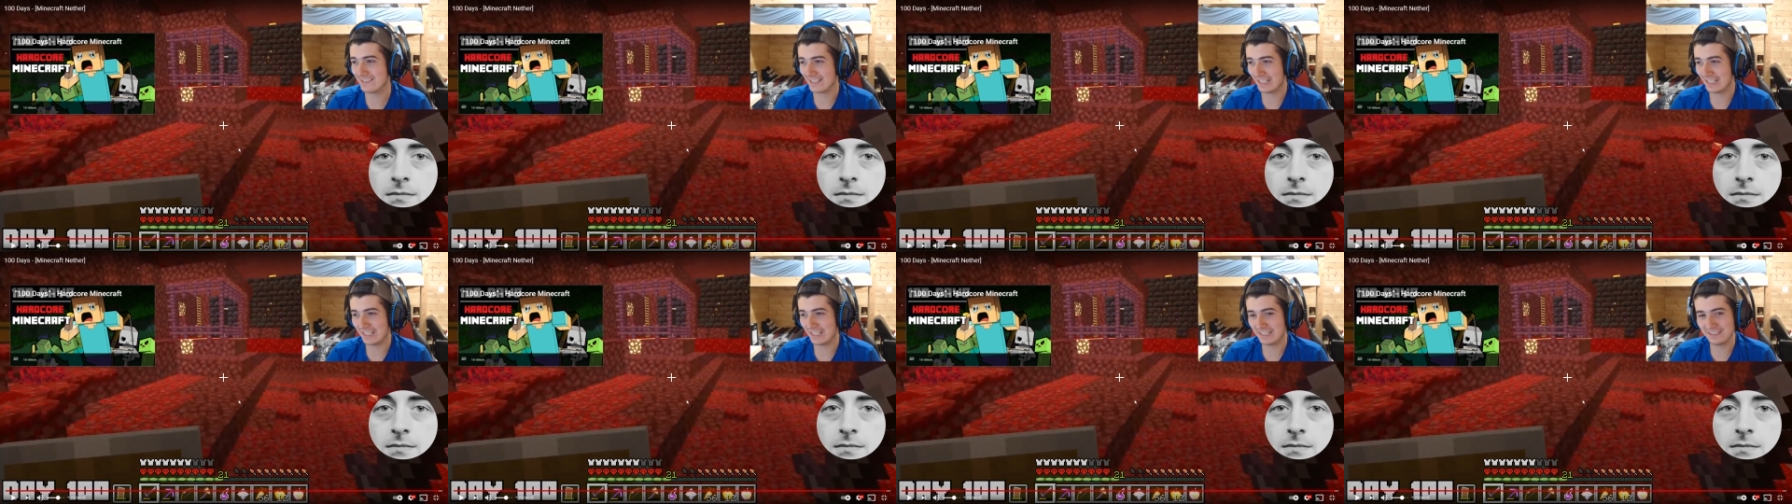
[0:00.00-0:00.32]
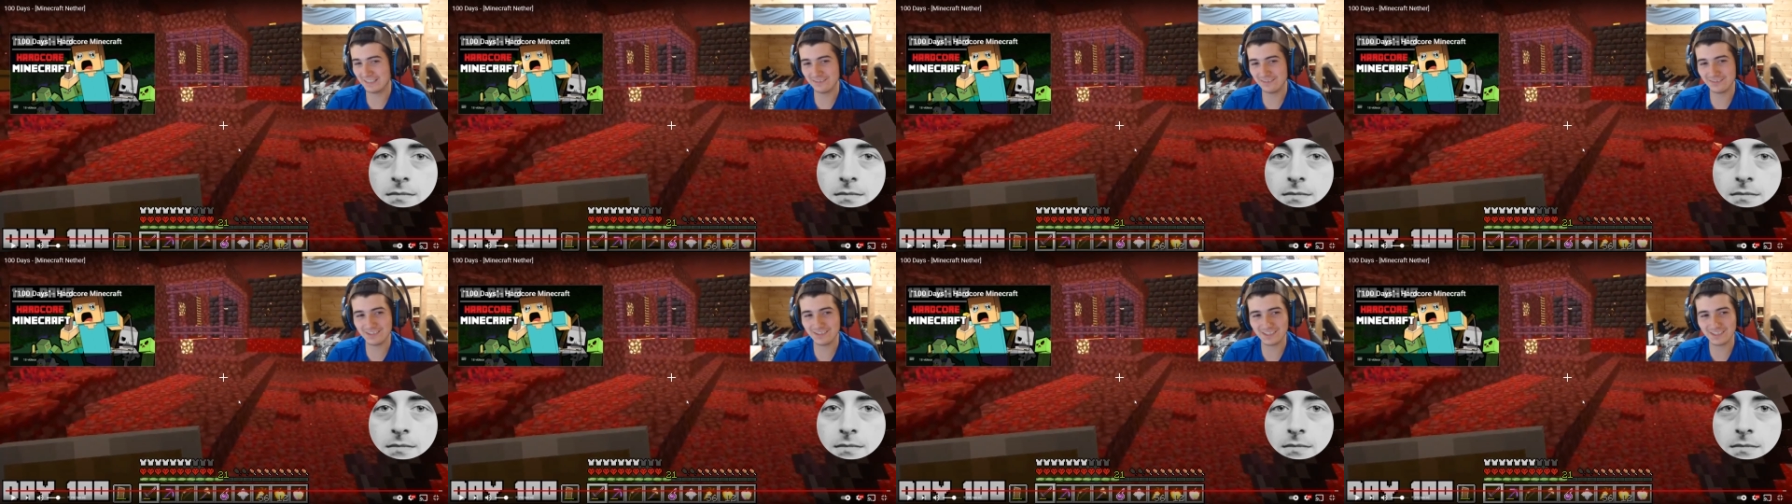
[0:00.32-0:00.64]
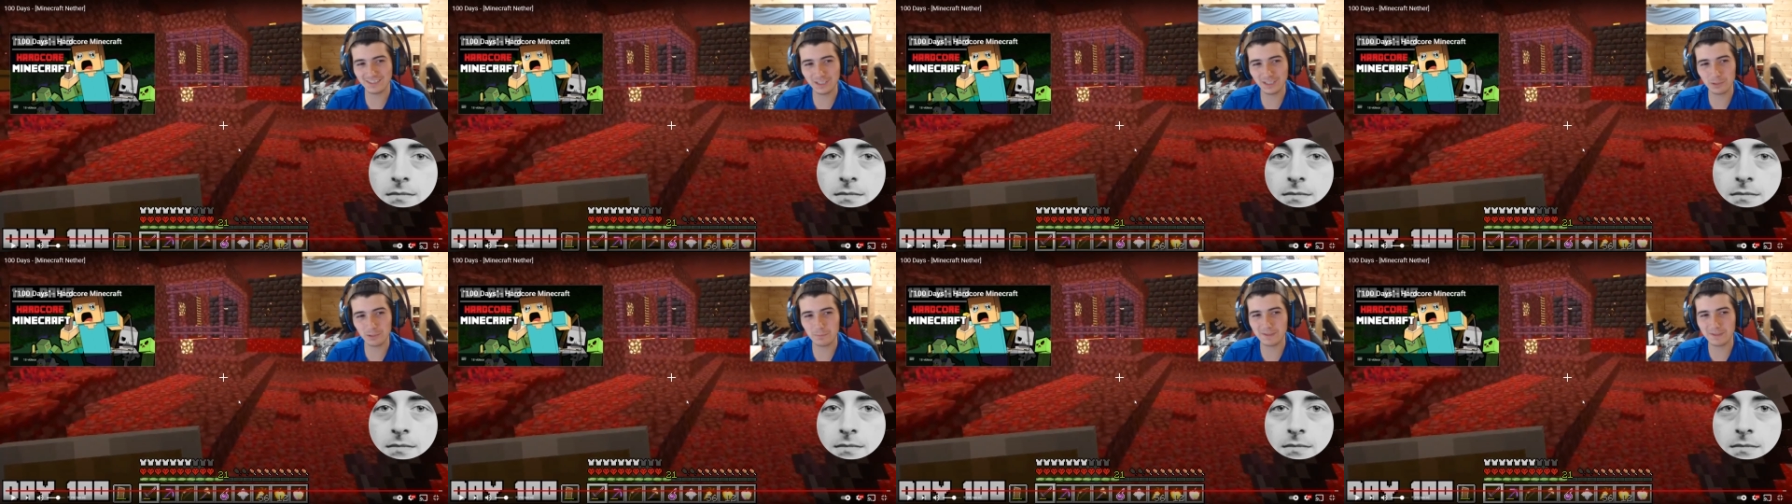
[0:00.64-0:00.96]
Uh, it was a
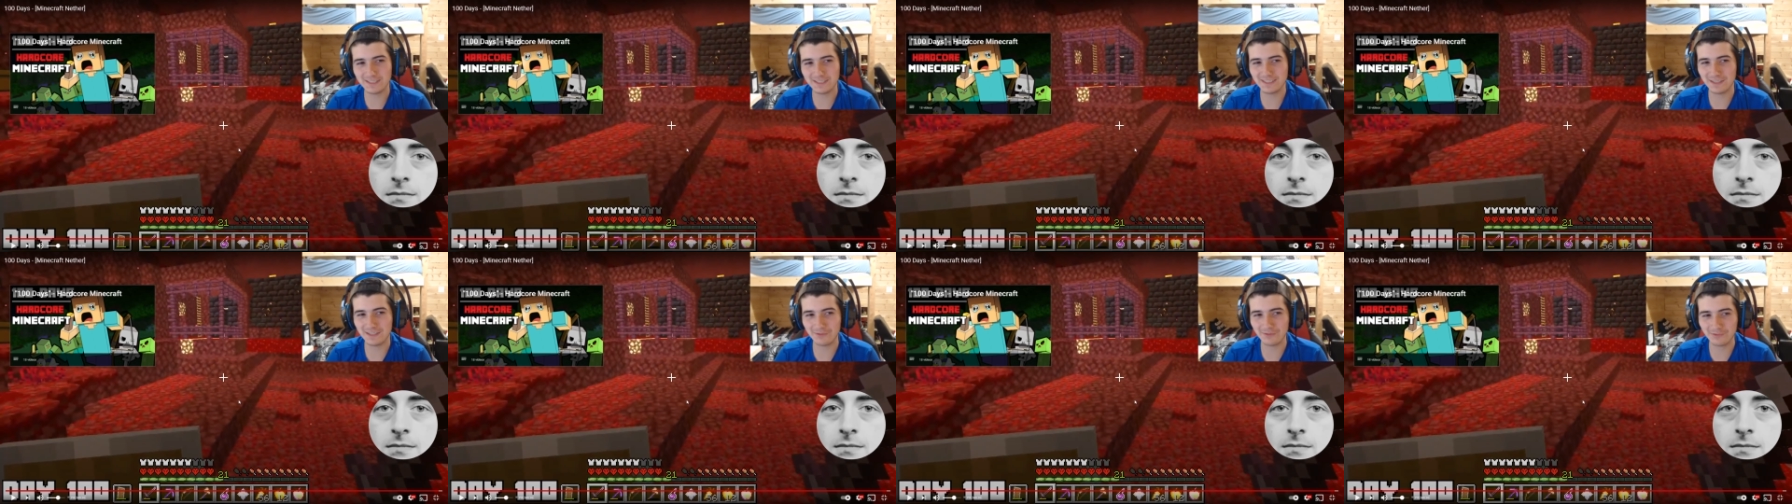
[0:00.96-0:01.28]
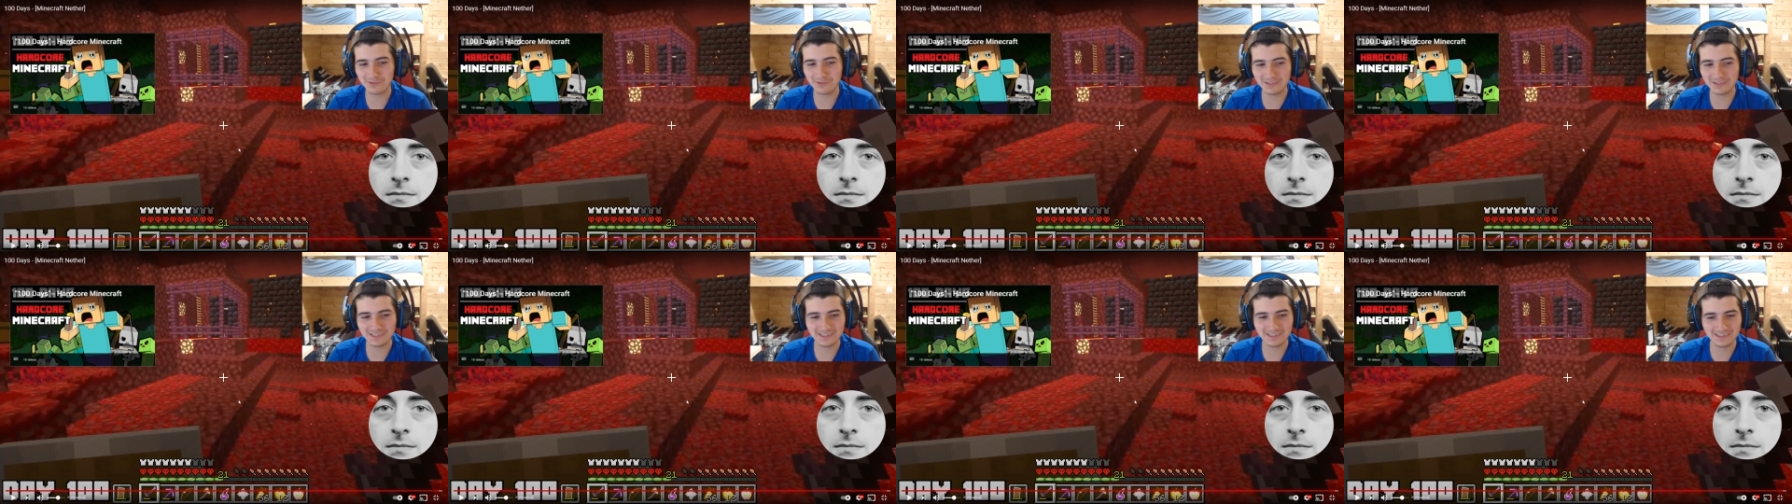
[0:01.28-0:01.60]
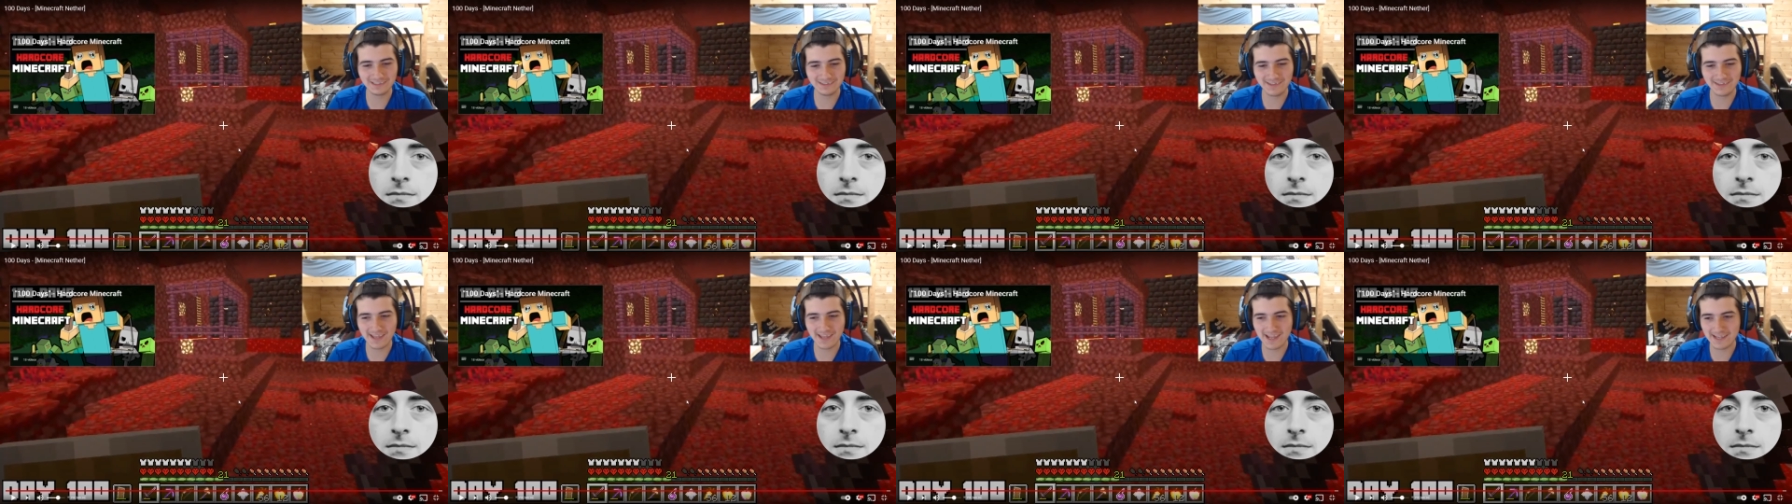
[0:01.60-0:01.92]
little bit
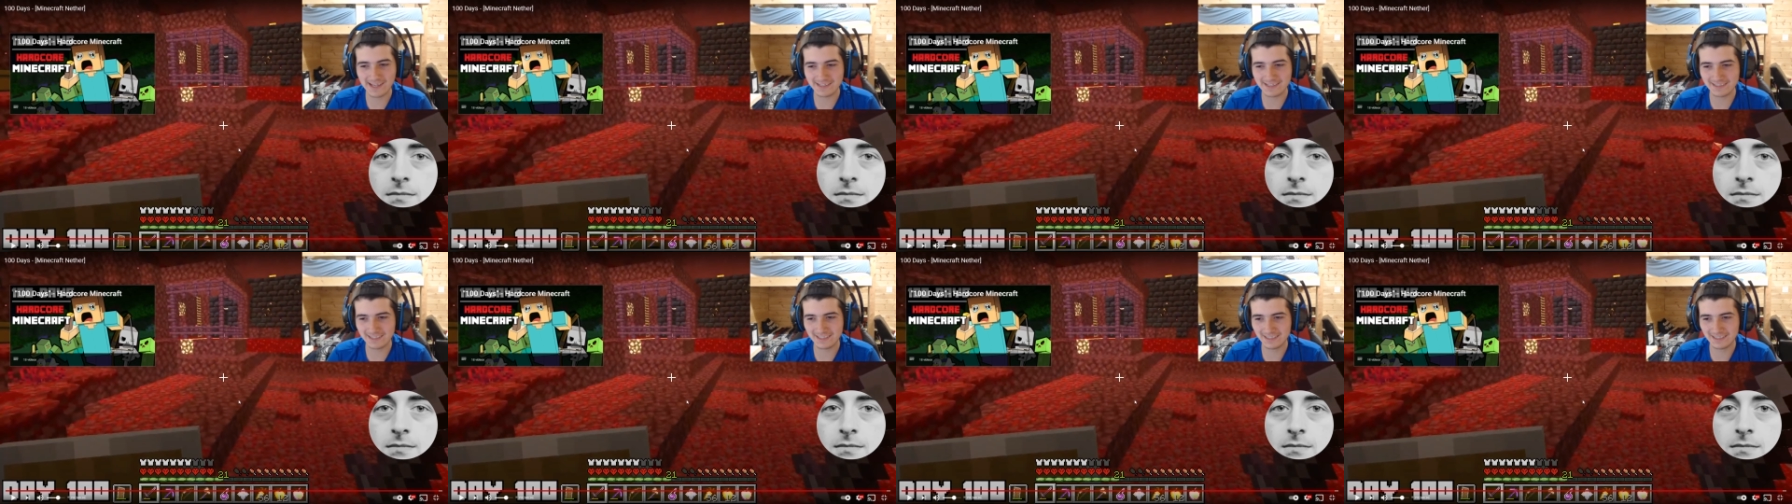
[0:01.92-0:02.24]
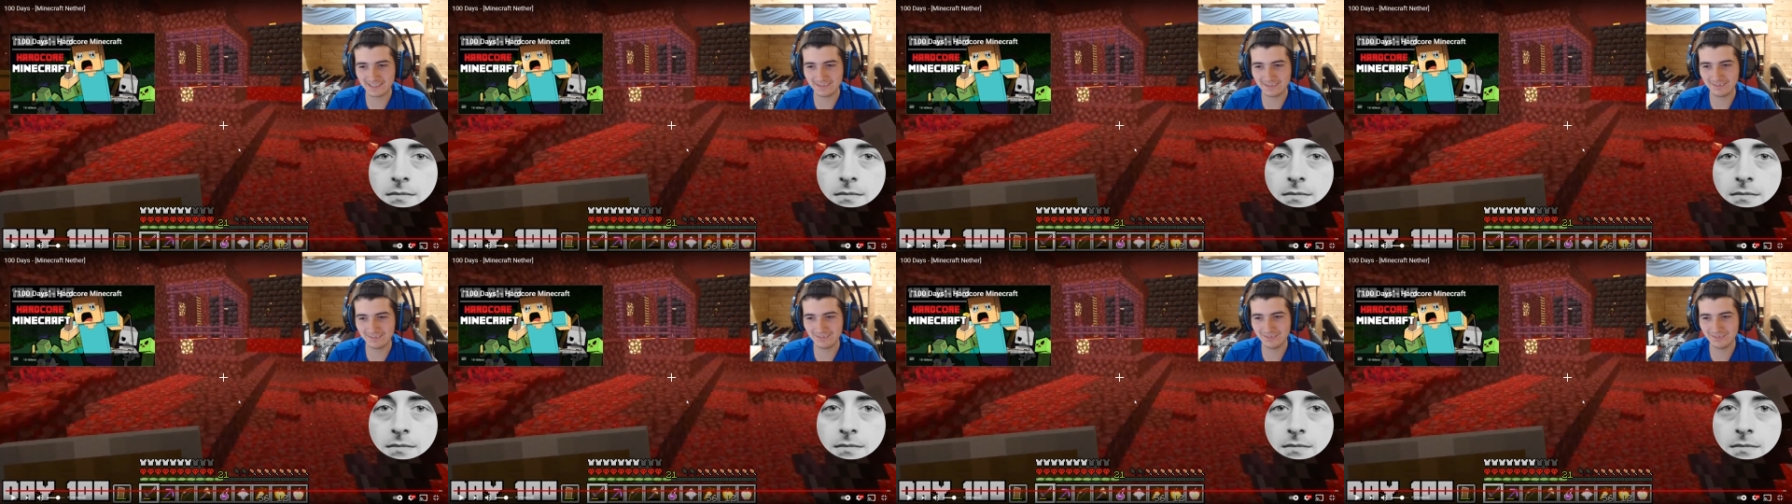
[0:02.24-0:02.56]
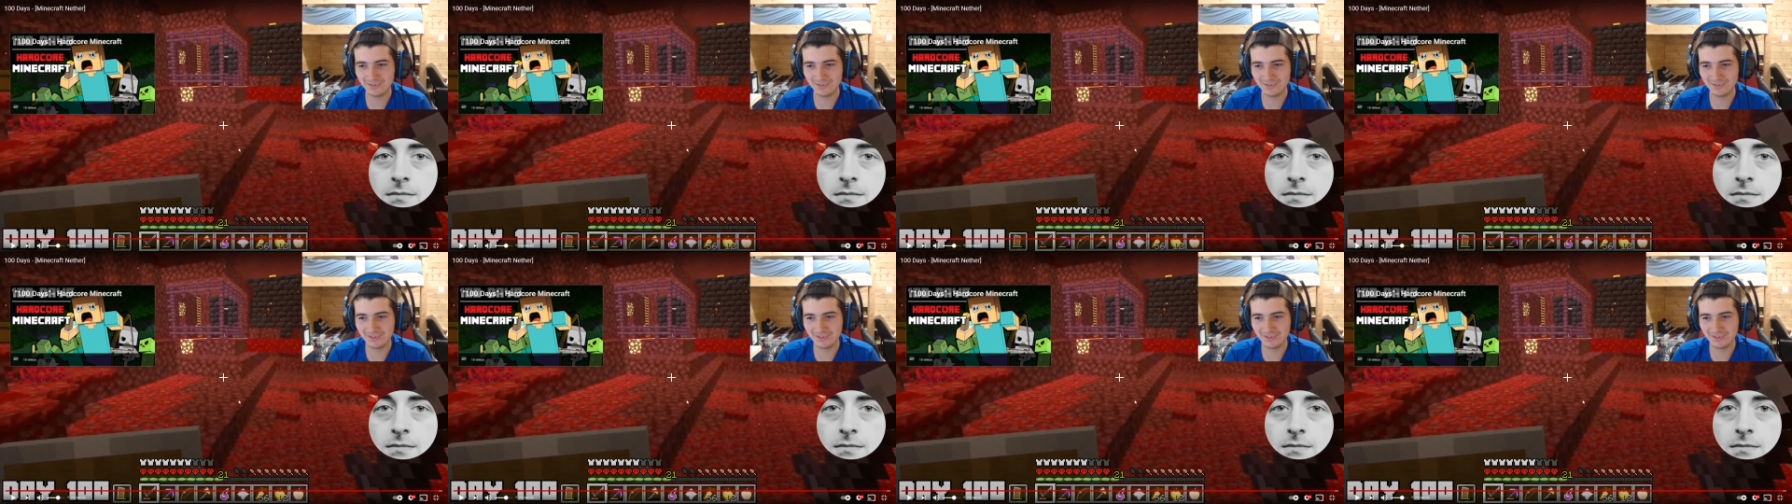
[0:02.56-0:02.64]
different than uh,